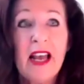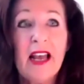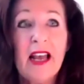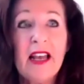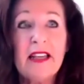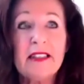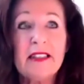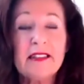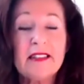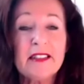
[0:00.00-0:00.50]

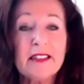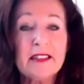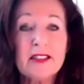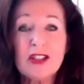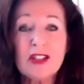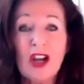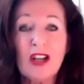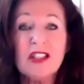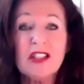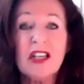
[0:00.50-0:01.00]
And
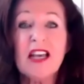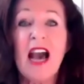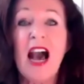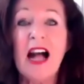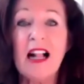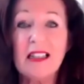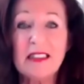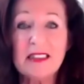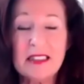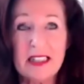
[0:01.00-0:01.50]
it's not a
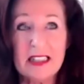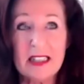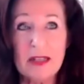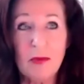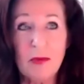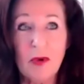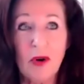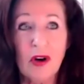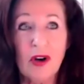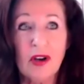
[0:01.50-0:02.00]
cult
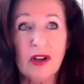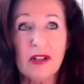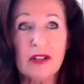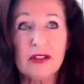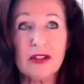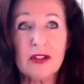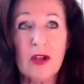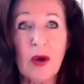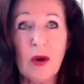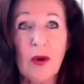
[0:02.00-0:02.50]
anymore.
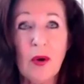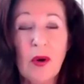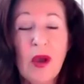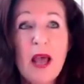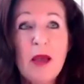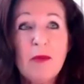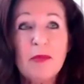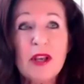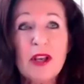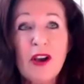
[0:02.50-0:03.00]
So
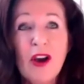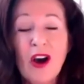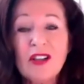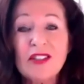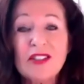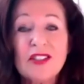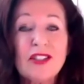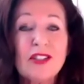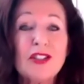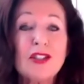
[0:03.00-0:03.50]

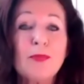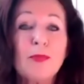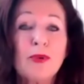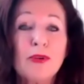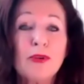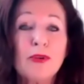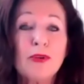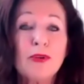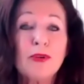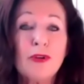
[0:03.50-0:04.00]
because it's
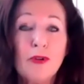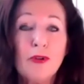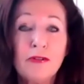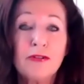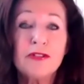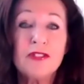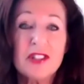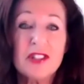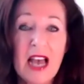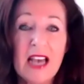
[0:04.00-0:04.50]

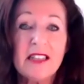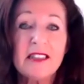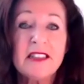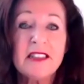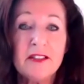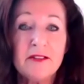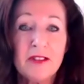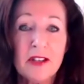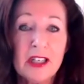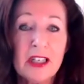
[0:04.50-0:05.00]
proved
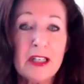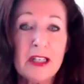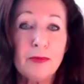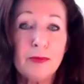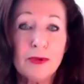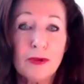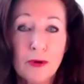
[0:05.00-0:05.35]
scientifically it's